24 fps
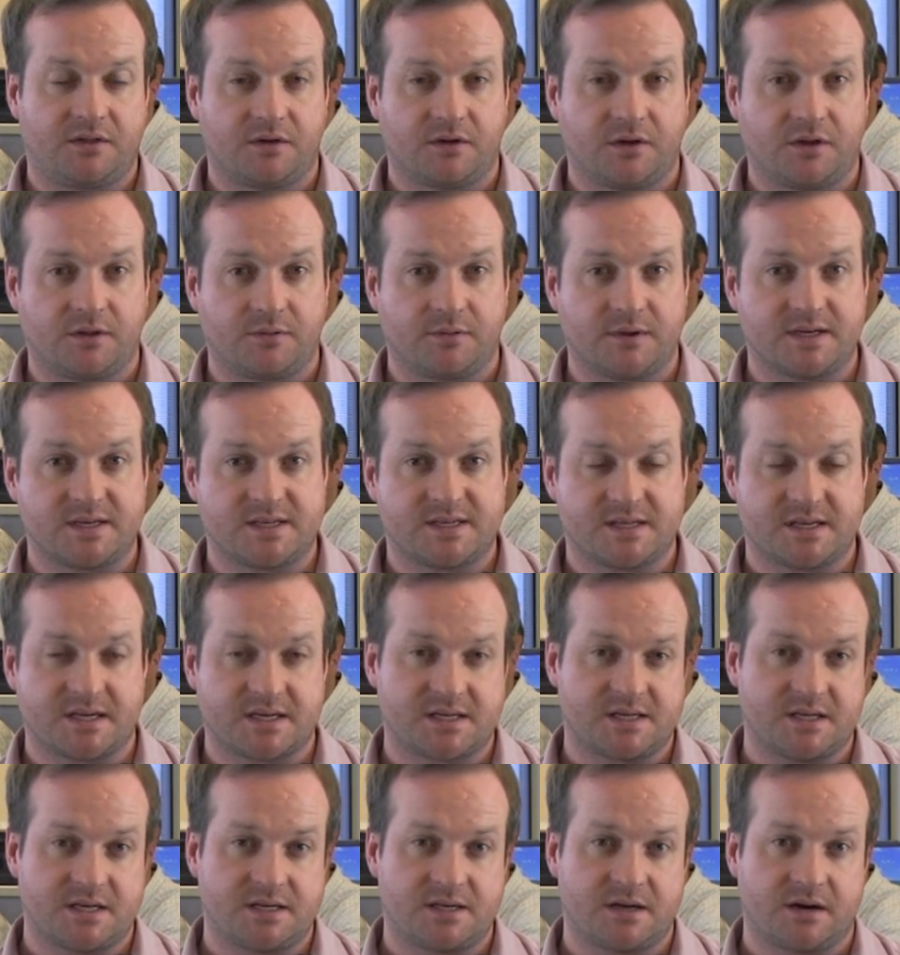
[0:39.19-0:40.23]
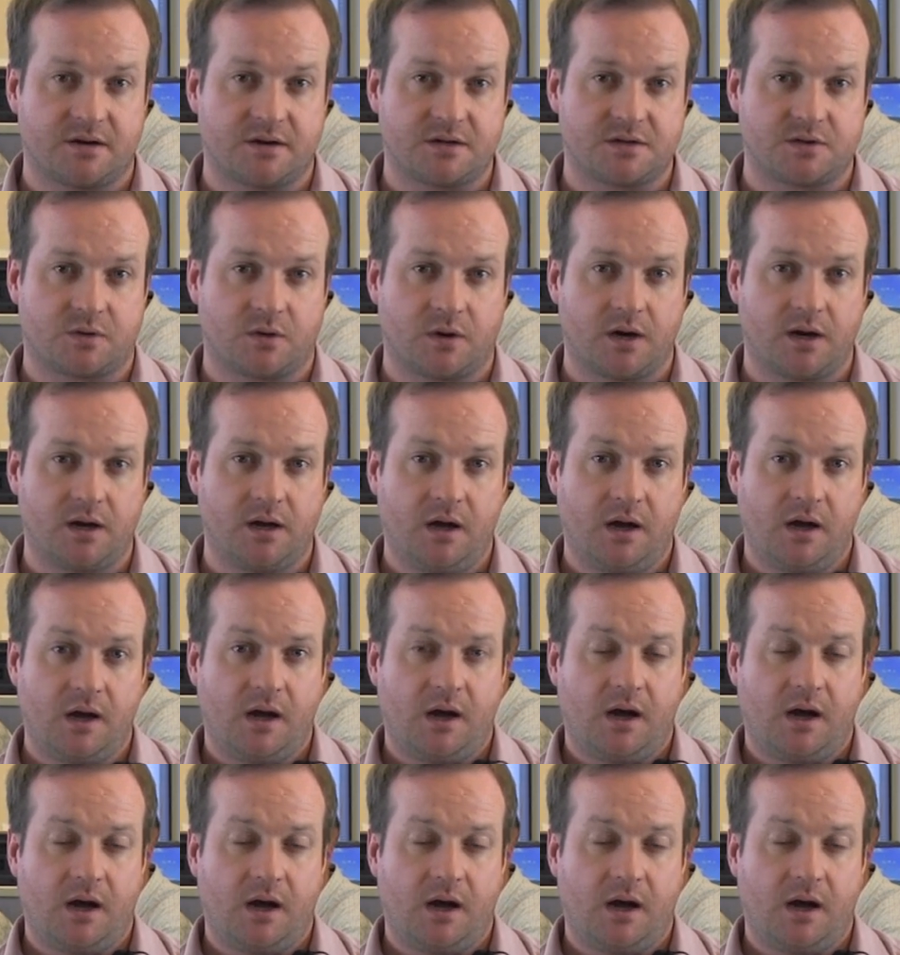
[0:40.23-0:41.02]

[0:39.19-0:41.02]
3360 territory.